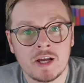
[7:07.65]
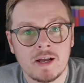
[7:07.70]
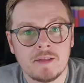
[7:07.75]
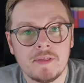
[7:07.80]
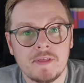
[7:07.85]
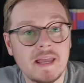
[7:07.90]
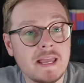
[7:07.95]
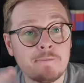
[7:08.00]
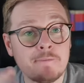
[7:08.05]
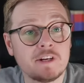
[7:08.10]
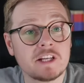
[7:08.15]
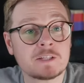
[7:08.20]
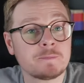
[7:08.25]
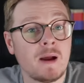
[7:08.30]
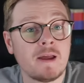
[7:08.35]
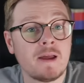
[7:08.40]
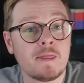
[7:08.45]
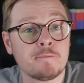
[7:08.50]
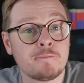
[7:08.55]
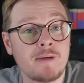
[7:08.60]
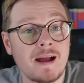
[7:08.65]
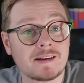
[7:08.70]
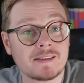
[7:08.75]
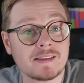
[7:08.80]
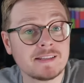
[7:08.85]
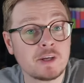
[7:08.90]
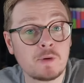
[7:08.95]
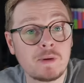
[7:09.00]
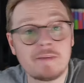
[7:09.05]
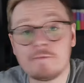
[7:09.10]
that even despite the fact they
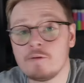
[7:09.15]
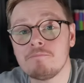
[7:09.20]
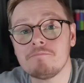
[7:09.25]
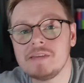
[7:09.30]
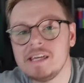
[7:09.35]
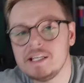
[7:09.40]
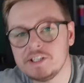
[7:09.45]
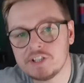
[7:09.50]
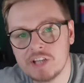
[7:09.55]
don't even meet